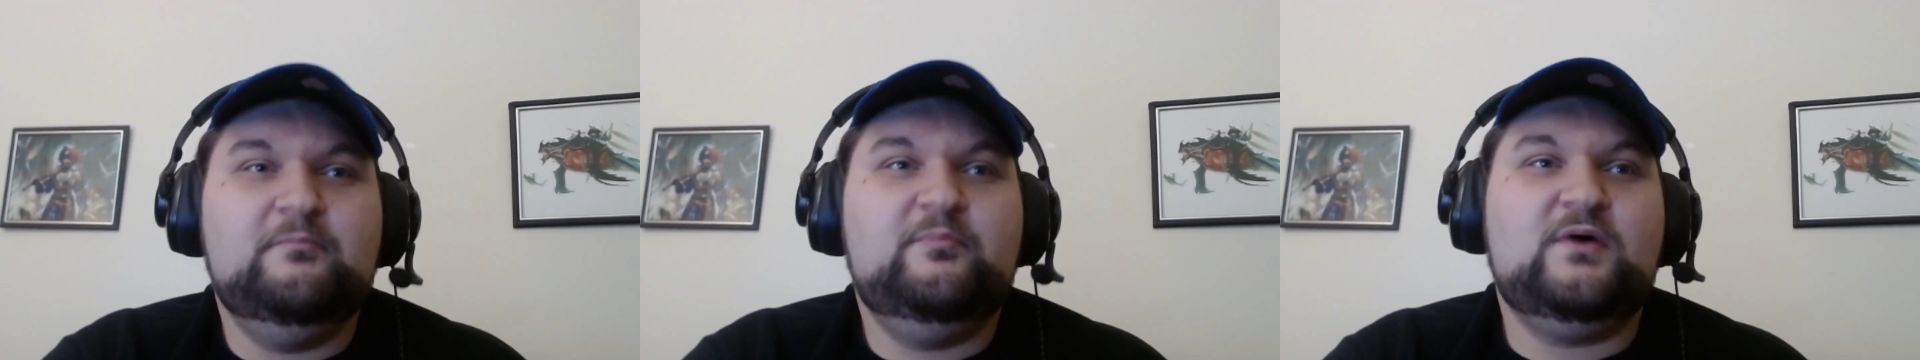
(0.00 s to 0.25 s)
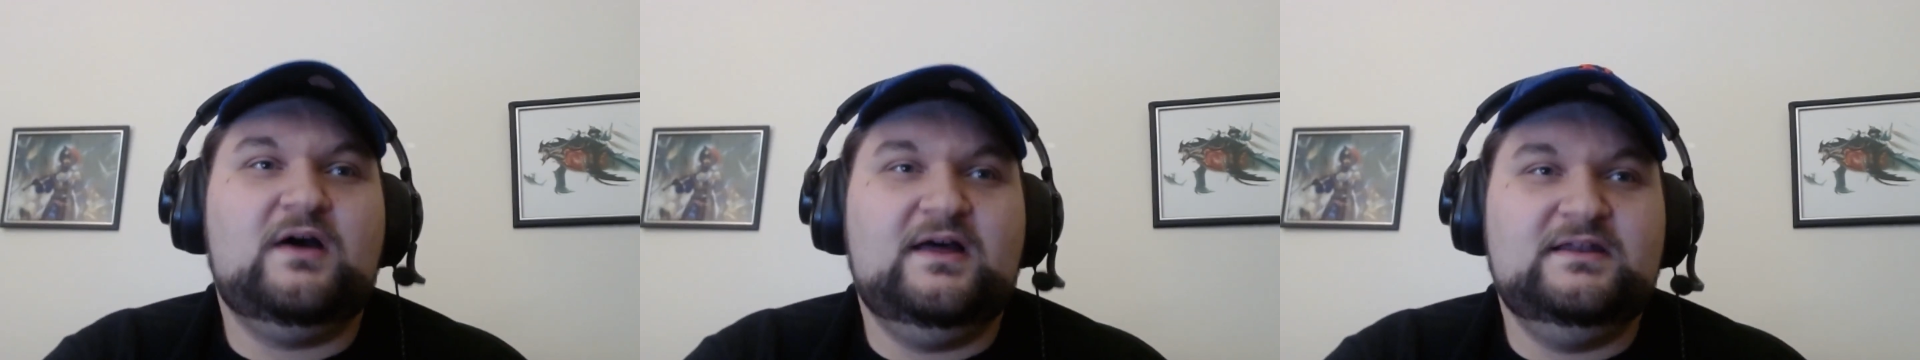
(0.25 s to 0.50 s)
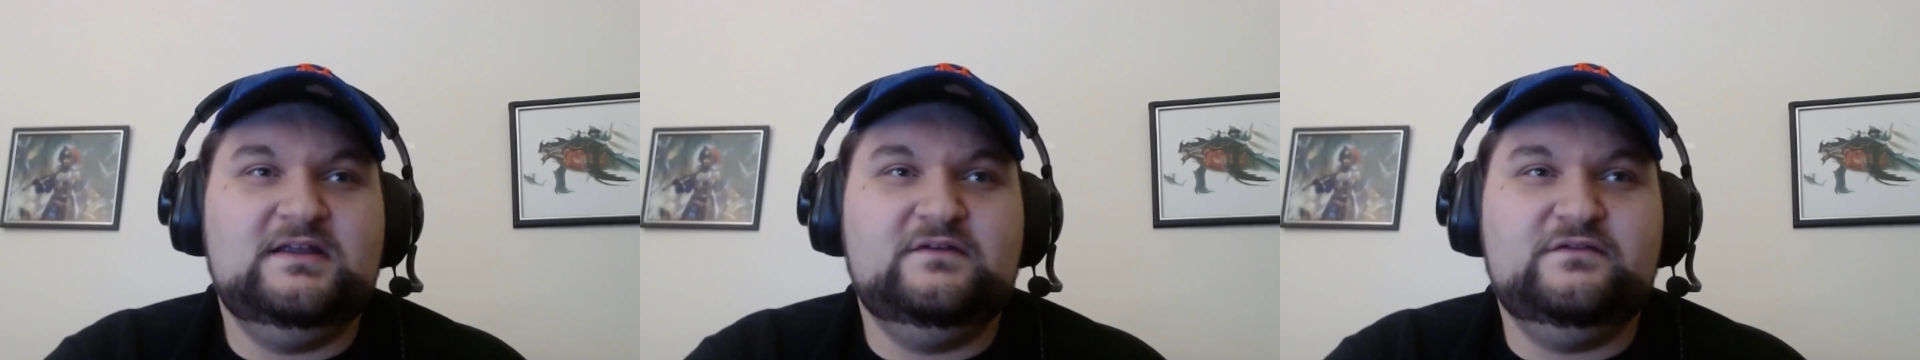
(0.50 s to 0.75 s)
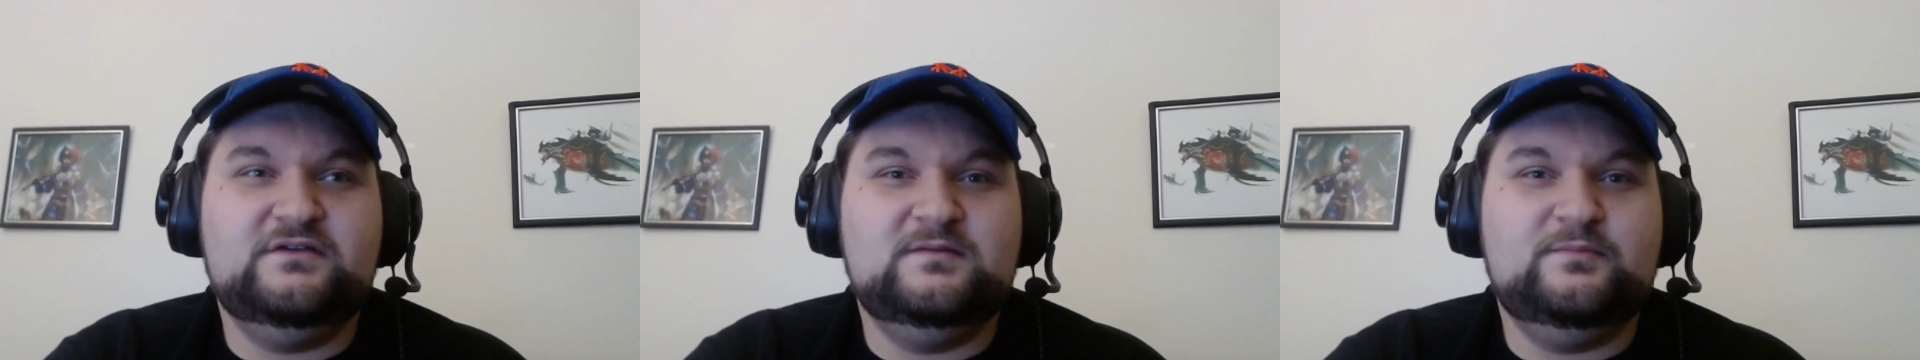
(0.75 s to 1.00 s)
but if
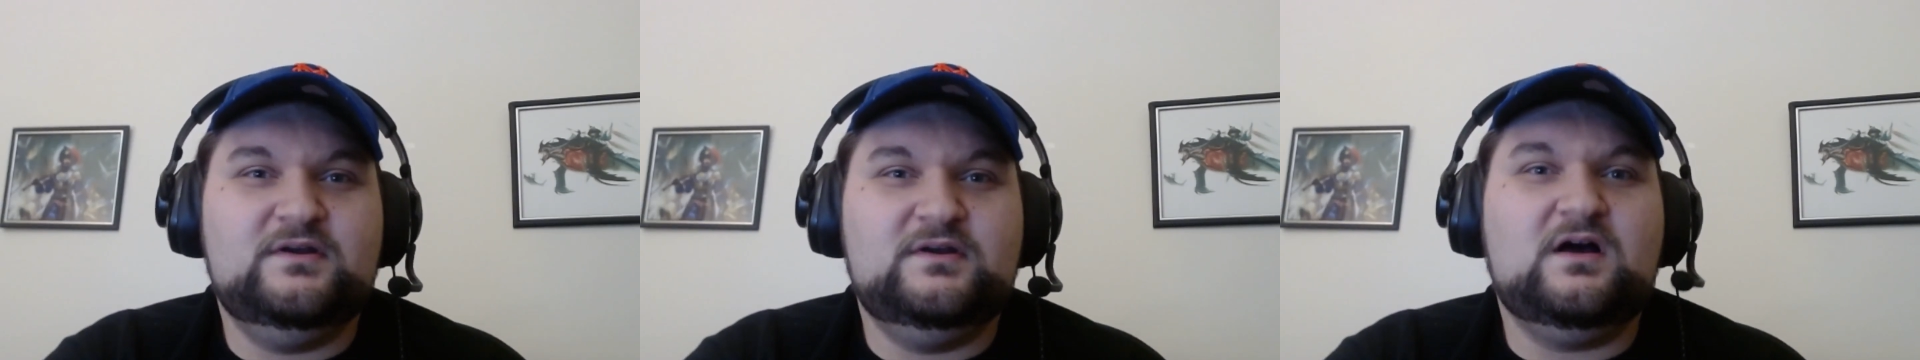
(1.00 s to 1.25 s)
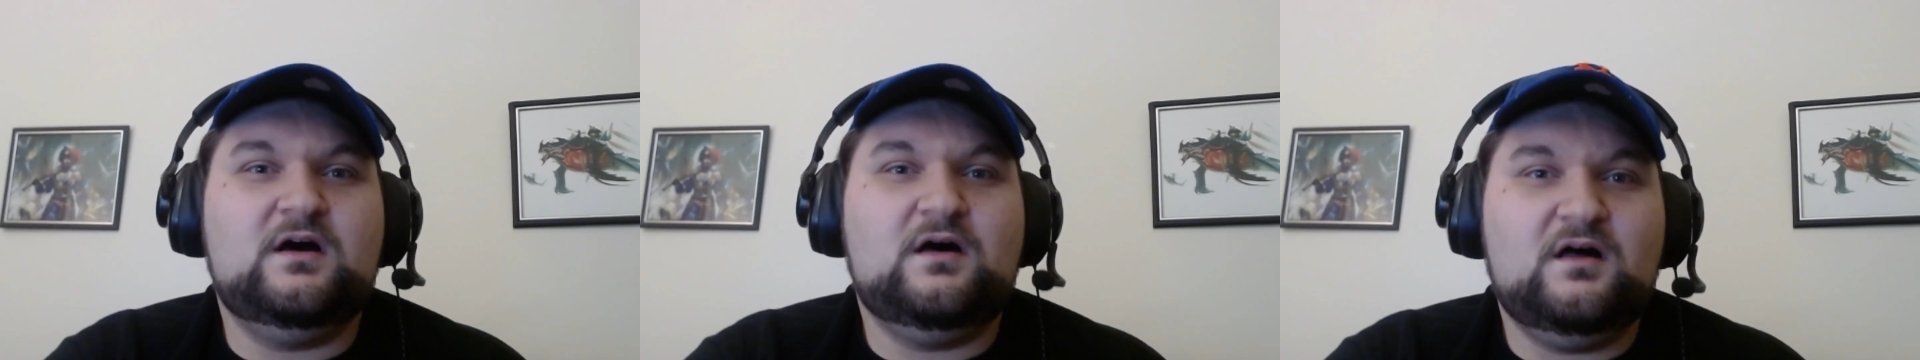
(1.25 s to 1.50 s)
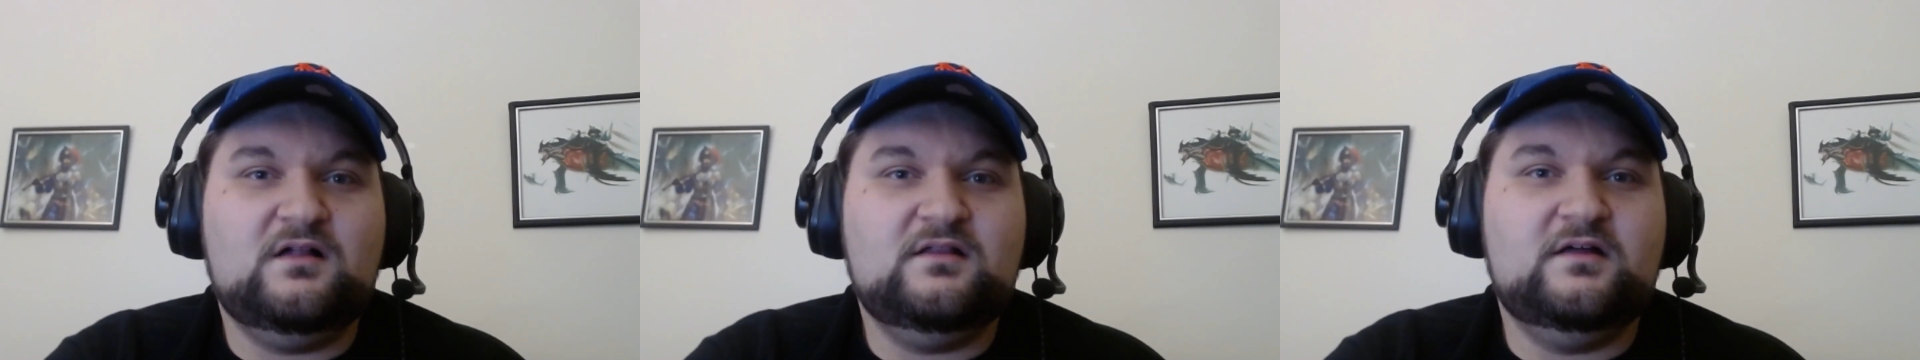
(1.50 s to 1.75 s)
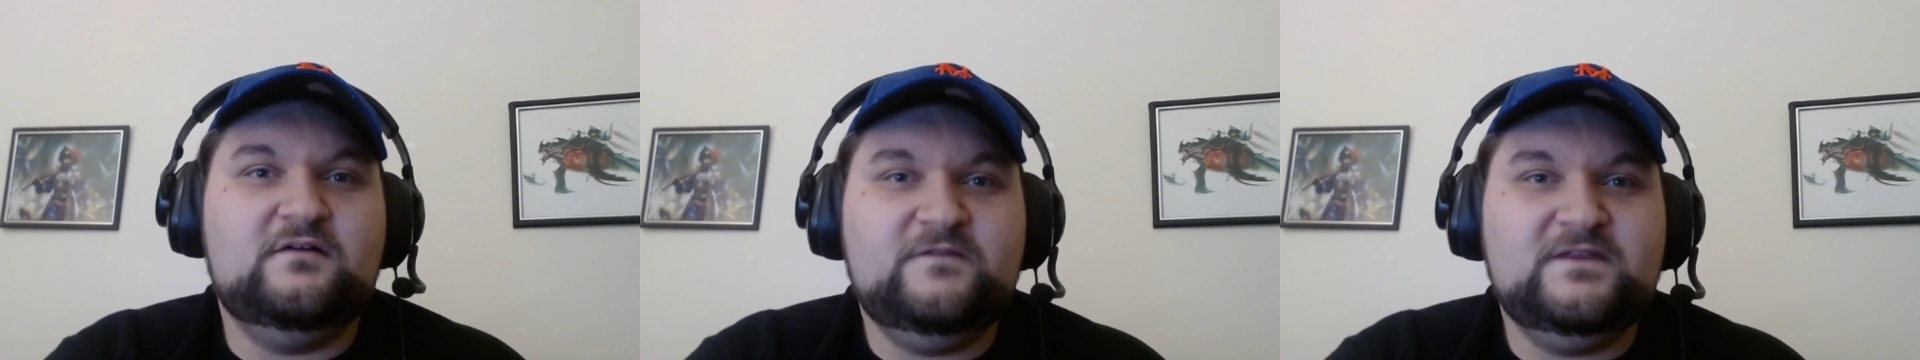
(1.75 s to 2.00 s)
you can put all
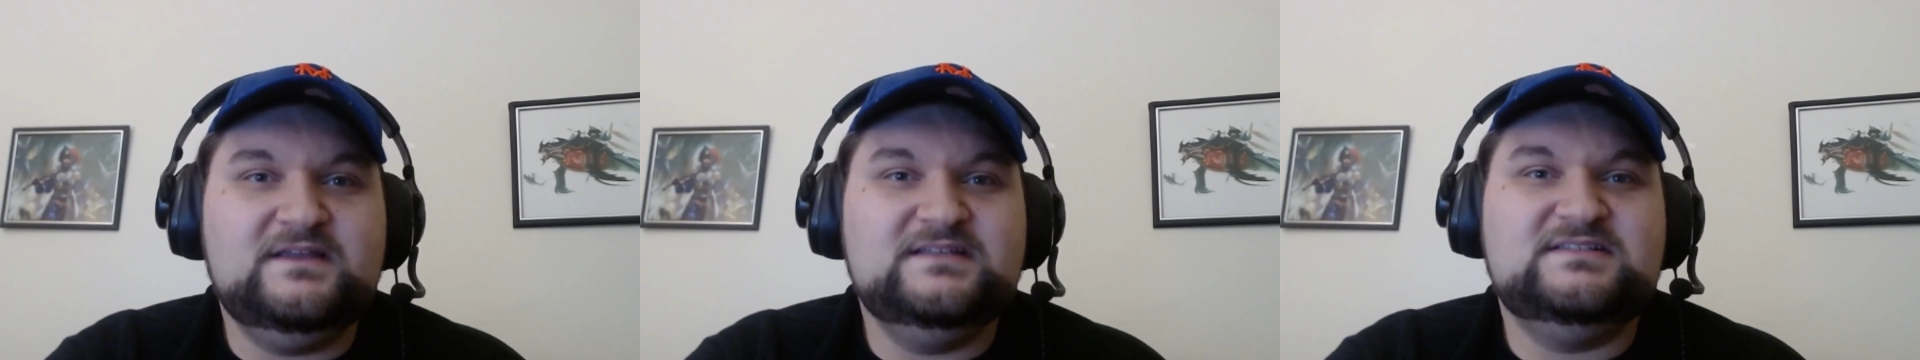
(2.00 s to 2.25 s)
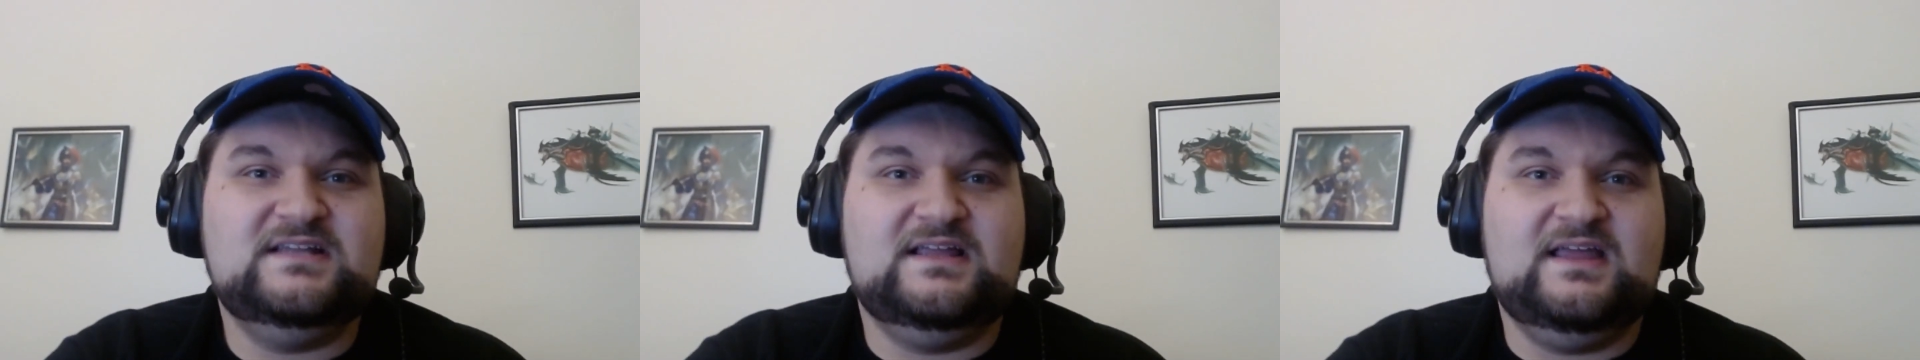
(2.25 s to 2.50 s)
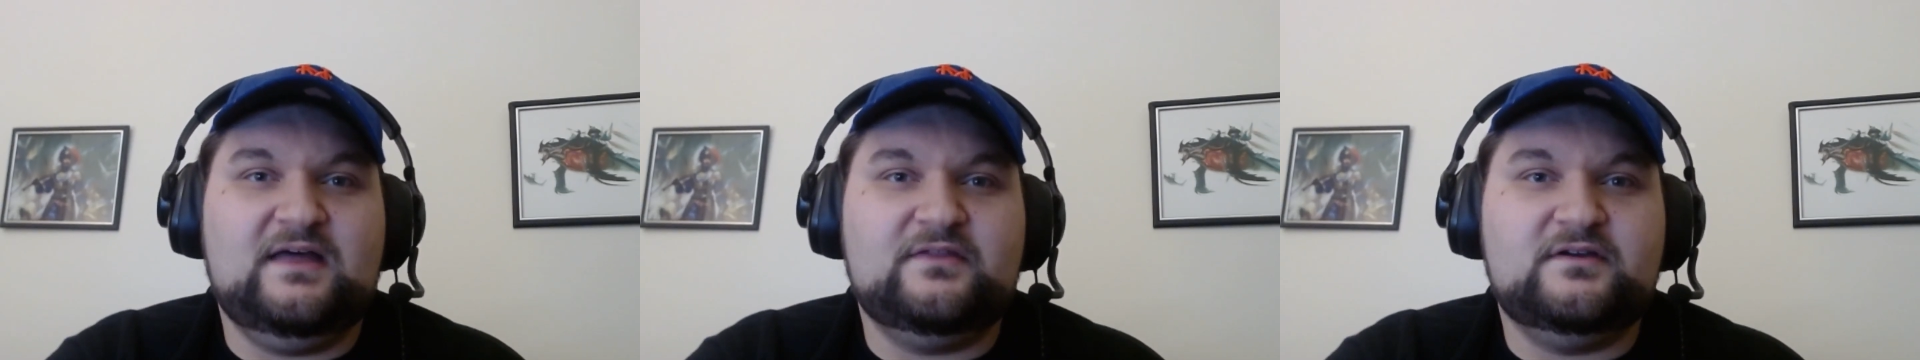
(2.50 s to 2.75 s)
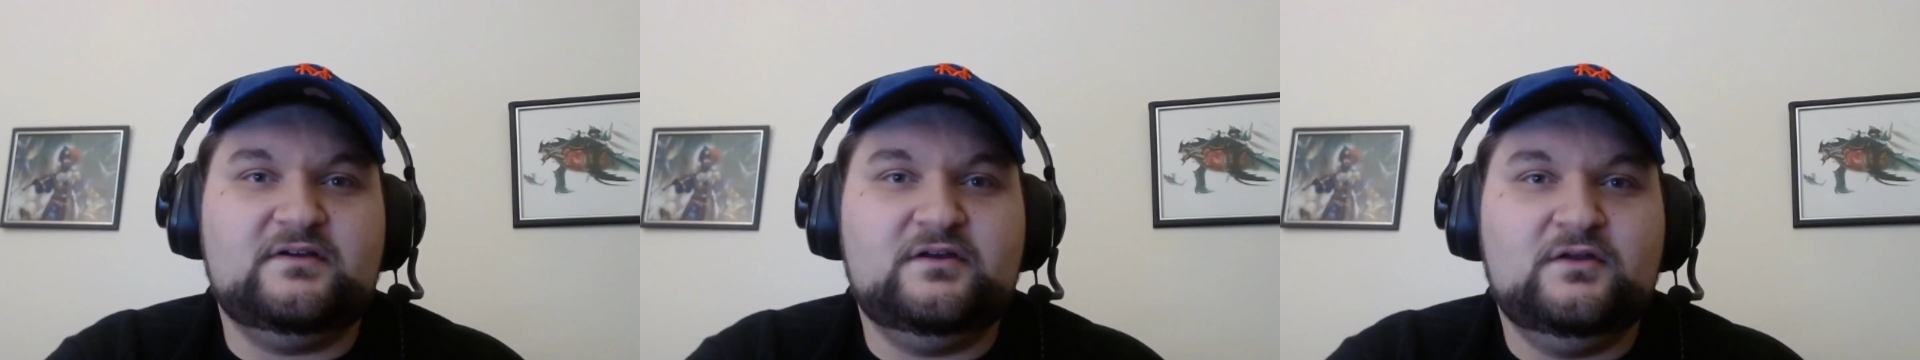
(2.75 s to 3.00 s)
of these
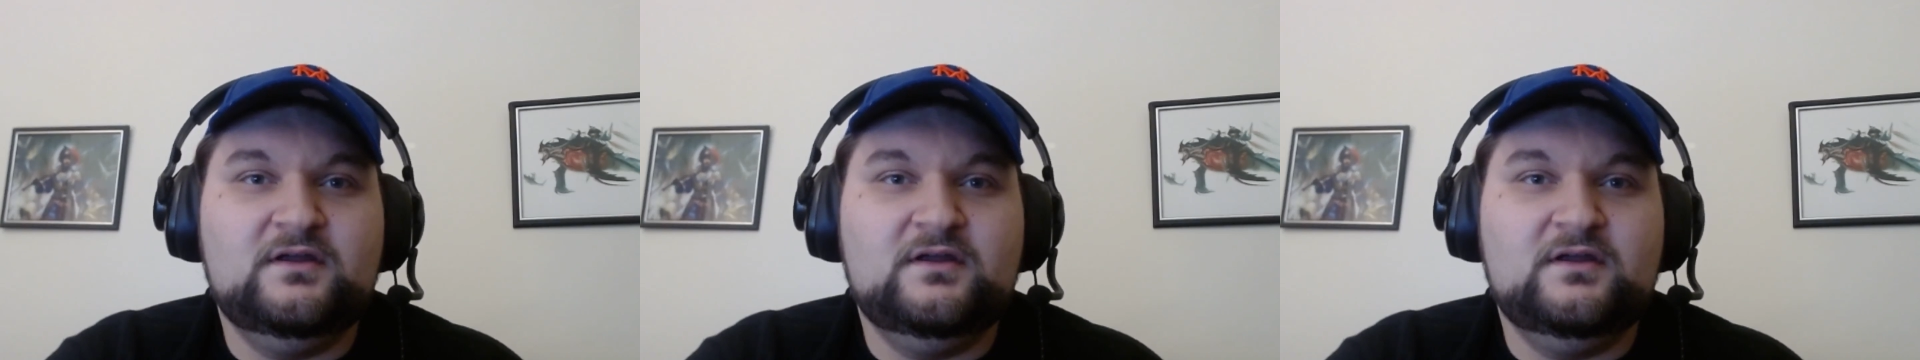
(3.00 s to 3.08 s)
together,